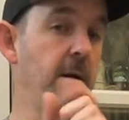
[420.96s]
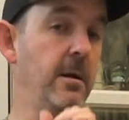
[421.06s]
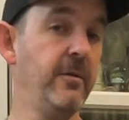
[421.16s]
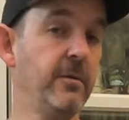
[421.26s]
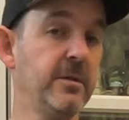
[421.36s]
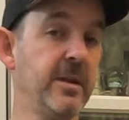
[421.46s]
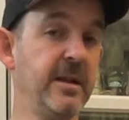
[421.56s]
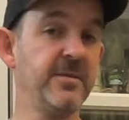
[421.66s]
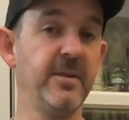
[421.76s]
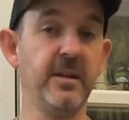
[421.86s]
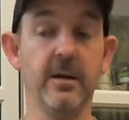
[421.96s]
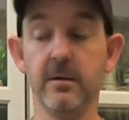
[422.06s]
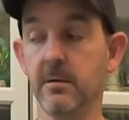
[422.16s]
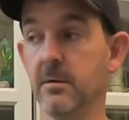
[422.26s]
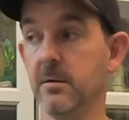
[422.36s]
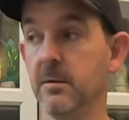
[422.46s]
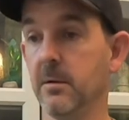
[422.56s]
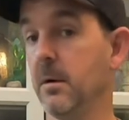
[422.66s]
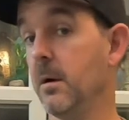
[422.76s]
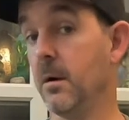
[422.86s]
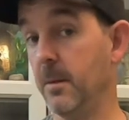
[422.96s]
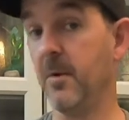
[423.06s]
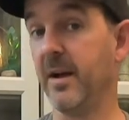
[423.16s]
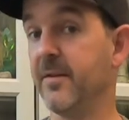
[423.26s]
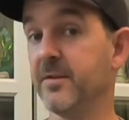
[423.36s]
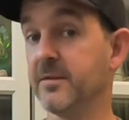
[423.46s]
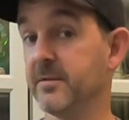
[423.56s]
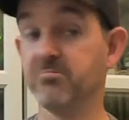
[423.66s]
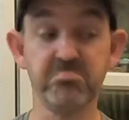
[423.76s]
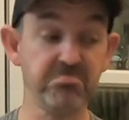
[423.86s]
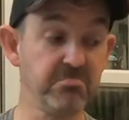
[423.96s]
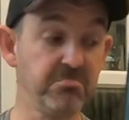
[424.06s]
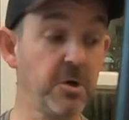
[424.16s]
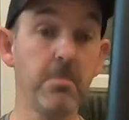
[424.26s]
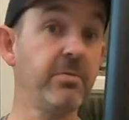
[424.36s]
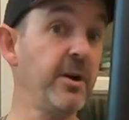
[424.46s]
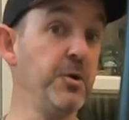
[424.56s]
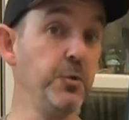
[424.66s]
And if you watch the next video, I might have a brand